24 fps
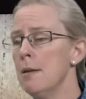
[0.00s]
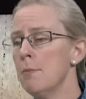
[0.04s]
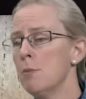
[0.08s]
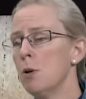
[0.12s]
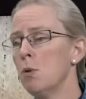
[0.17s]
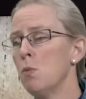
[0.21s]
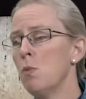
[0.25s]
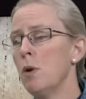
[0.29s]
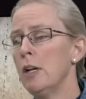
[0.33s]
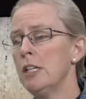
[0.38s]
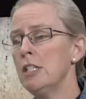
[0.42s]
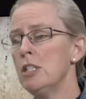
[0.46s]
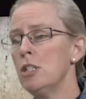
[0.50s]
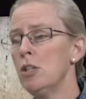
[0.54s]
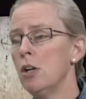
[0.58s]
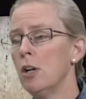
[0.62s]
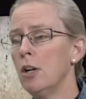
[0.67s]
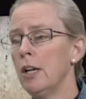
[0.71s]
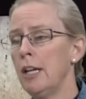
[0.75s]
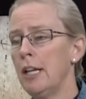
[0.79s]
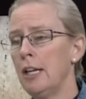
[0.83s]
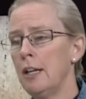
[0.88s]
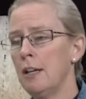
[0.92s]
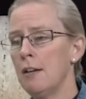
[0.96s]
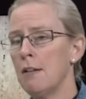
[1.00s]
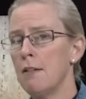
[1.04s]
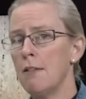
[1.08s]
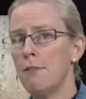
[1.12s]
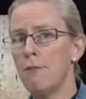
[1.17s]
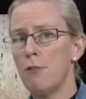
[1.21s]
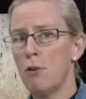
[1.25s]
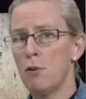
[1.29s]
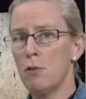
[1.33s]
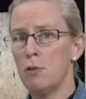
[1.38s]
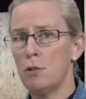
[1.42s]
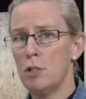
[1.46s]
But once you're in
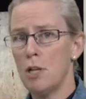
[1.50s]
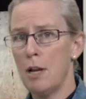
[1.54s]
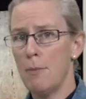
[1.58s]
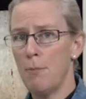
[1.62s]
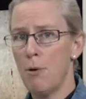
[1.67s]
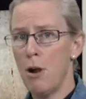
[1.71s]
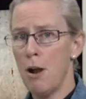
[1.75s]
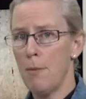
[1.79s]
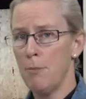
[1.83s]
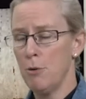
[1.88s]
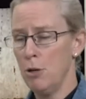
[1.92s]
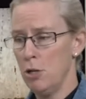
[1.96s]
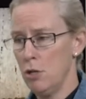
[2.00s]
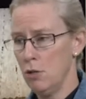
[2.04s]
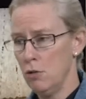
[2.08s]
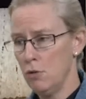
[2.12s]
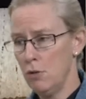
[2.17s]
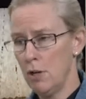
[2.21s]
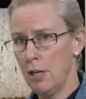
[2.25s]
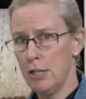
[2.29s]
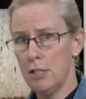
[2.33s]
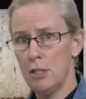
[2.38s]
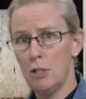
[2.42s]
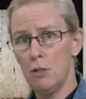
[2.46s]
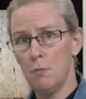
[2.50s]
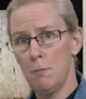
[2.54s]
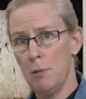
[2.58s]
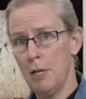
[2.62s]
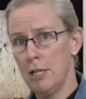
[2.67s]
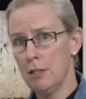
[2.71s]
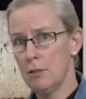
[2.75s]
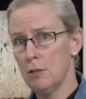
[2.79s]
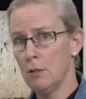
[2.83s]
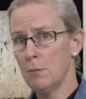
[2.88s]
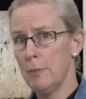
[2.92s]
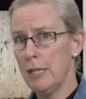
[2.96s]
Photoshop proper and you're trying to do
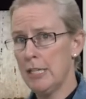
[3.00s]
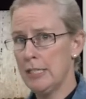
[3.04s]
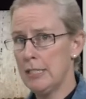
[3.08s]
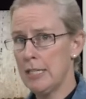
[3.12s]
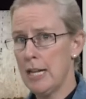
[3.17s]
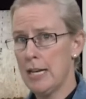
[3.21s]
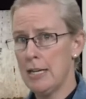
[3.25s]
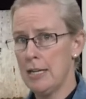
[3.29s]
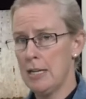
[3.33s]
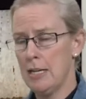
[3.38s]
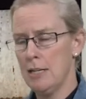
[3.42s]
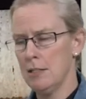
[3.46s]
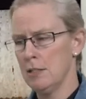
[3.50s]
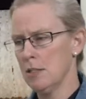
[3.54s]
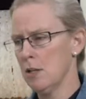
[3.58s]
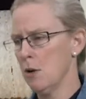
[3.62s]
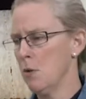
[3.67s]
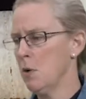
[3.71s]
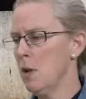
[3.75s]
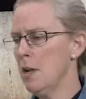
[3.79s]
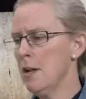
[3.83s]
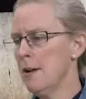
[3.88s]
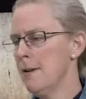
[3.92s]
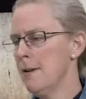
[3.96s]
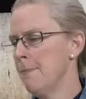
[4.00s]
pixel-based editing, so